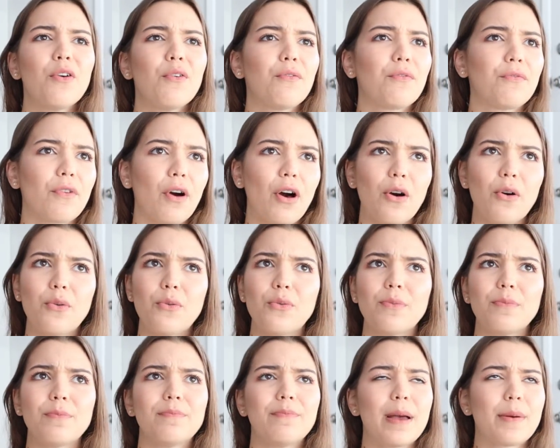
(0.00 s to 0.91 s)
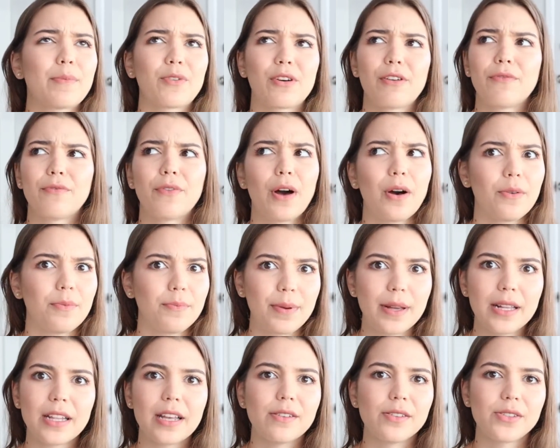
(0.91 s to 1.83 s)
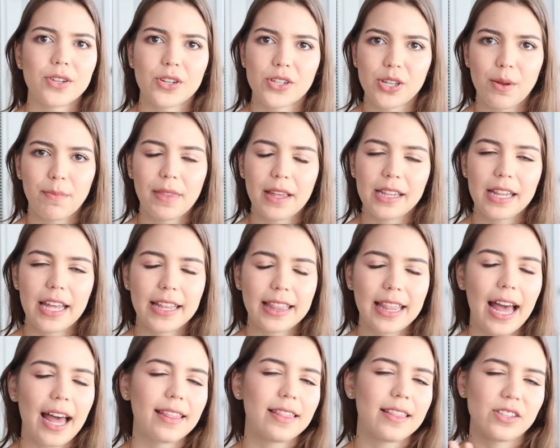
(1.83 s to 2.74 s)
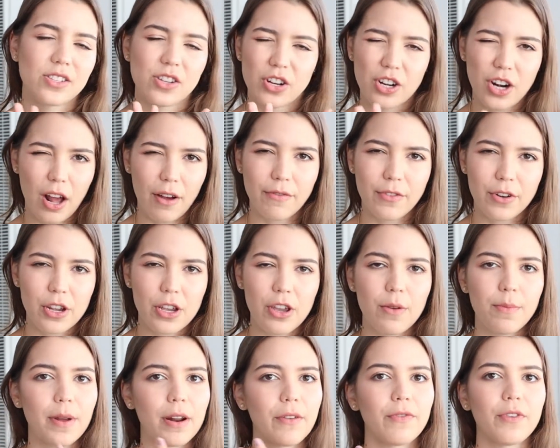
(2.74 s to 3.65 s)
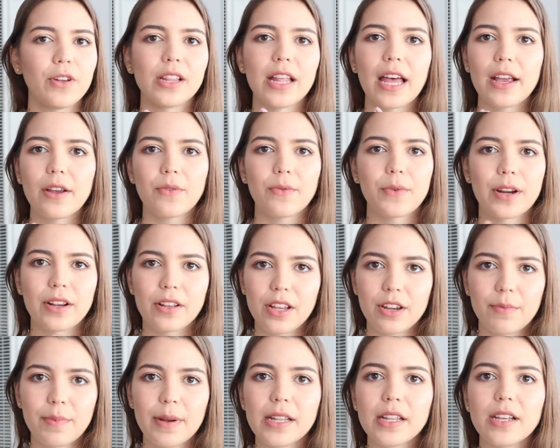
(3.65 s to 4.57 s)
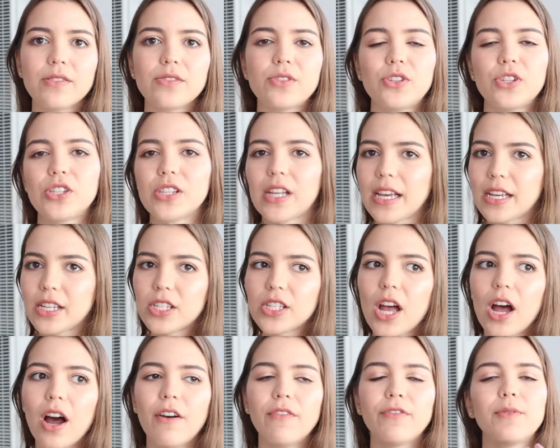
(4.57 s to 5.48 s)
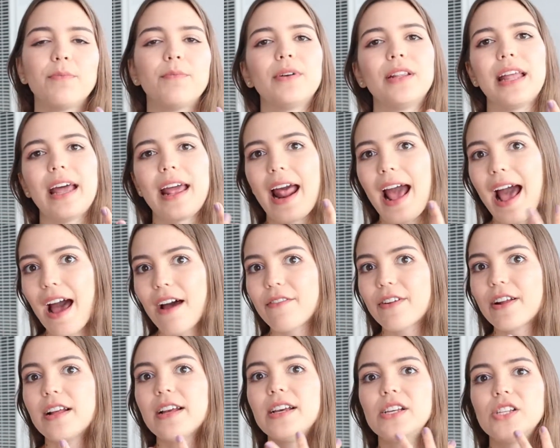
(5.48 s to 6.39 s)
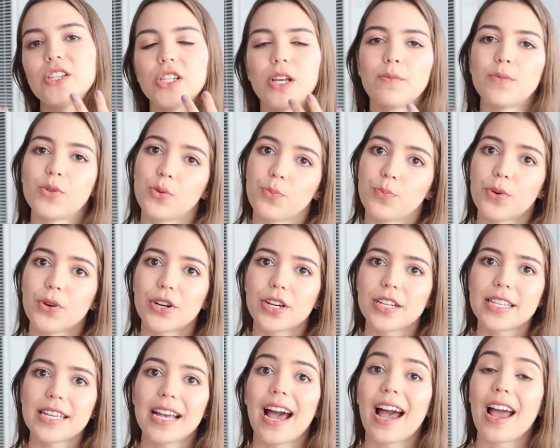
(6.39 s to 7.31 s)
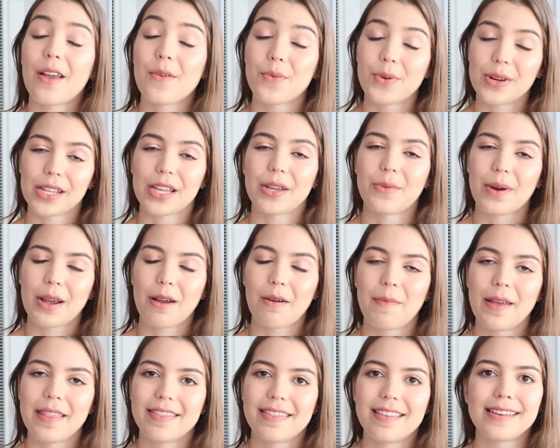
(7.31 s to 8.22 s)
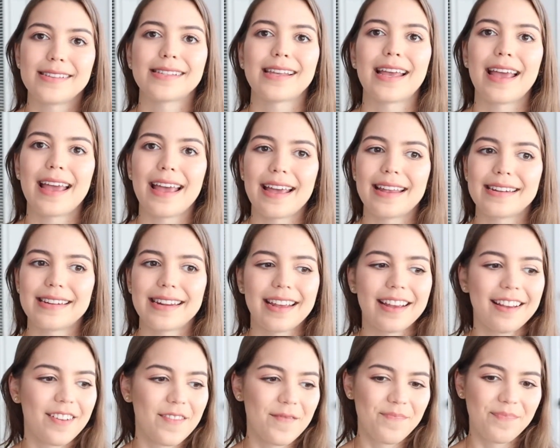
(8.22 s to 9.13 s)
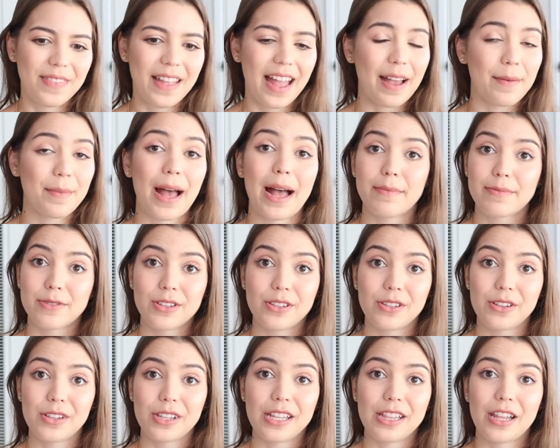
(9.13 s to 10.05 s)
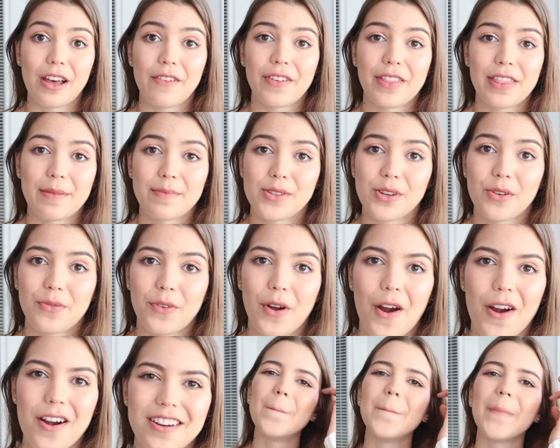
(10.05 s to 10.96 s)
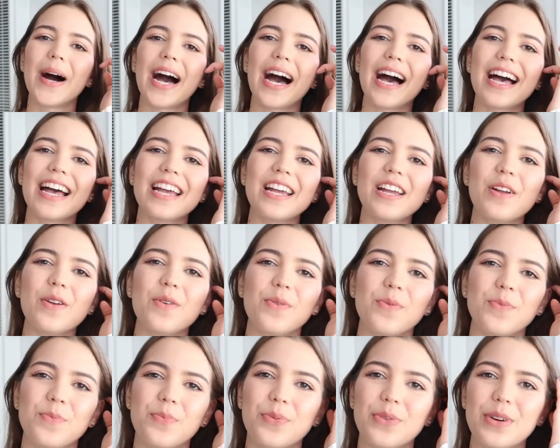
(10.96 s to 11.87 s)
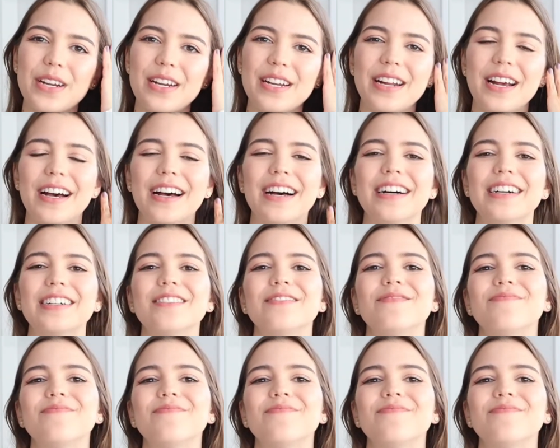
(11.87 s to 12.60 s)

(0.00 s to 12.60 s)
foam, memory foam pillows or something like that, these are not for you. But if you like regular pillows, just like soft but that have some support, I really recommend this and I'm absolutely loving them so far. My Brita,